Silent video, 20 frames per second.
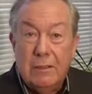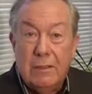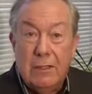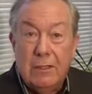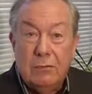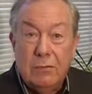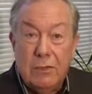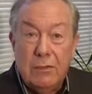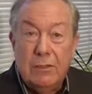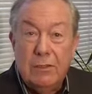
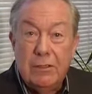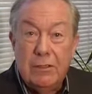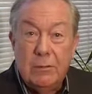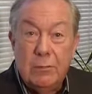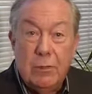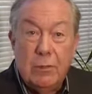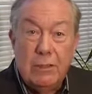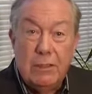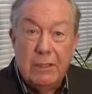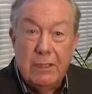originally
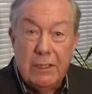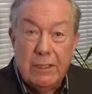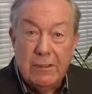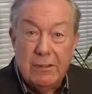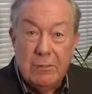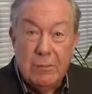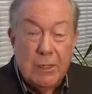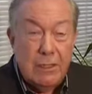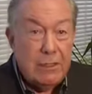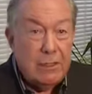put
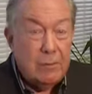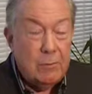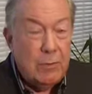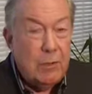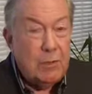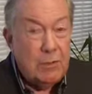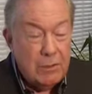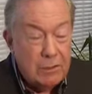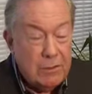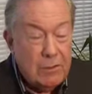together by
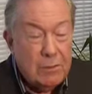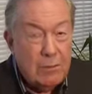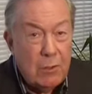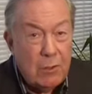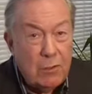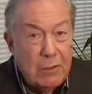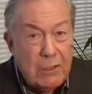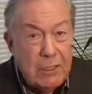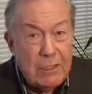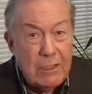
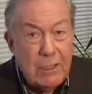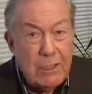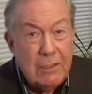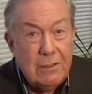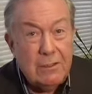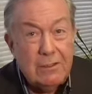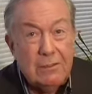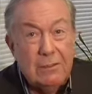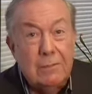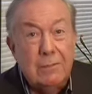Napoleon
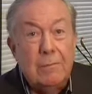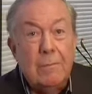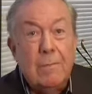Hill,